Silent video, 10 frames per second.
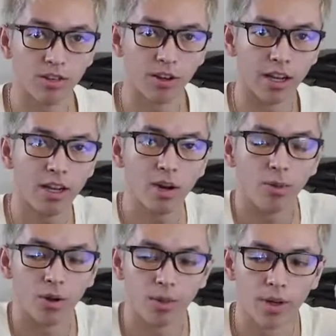right,
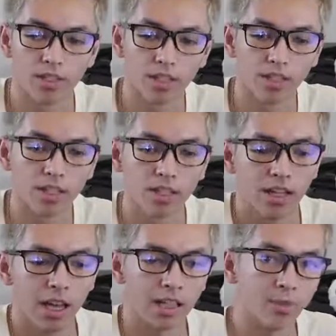with basically
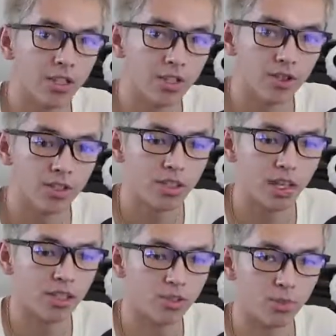as many interests
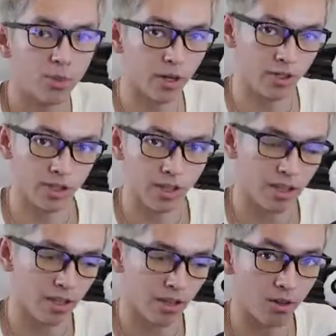as your budget
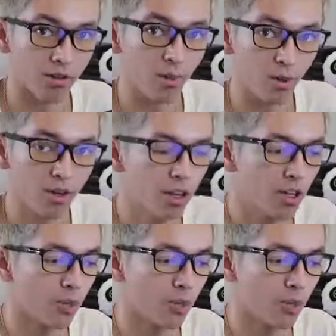can afford,